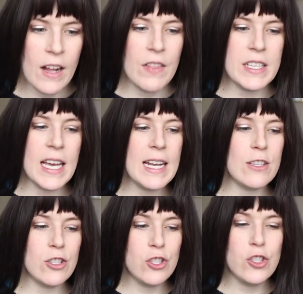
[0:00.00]
This
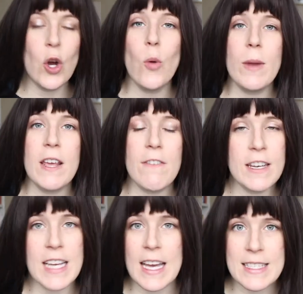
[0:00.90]
had so many
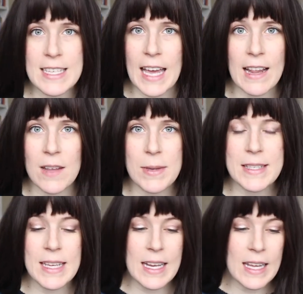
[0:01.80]
fantastic
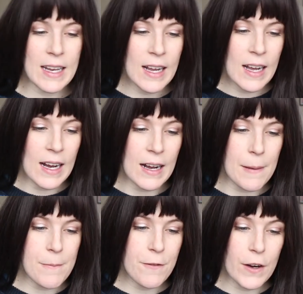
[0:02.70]
elements in it.
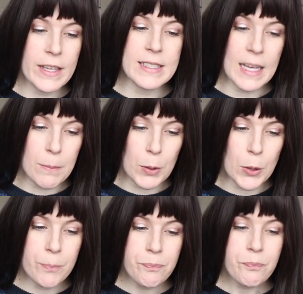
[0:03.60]
For example,